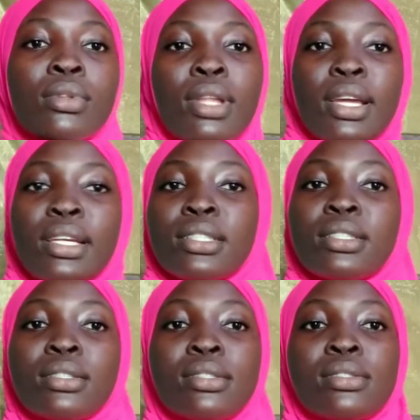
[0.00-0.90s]

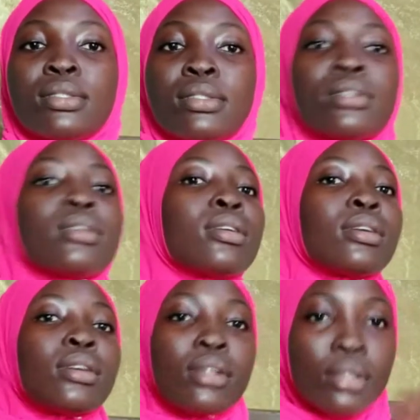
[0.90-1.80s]
Like this.
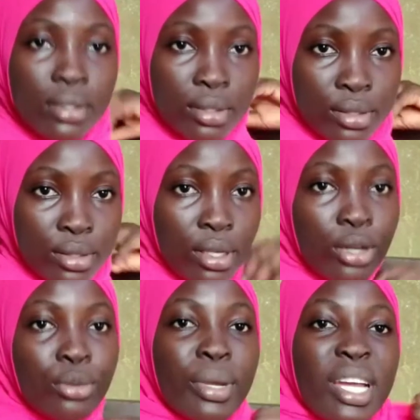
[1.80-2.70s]
So
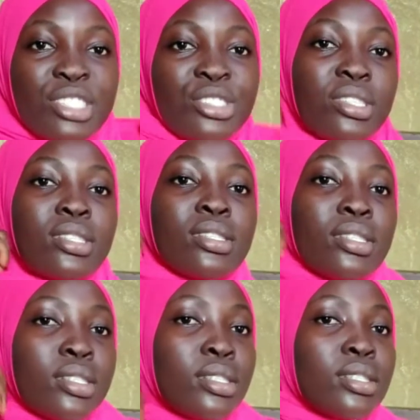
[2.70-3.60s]
I'll be
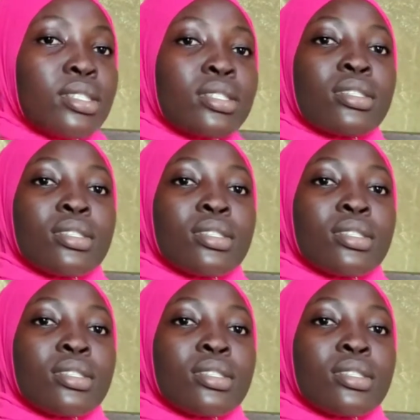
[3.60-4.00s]
adjusting it.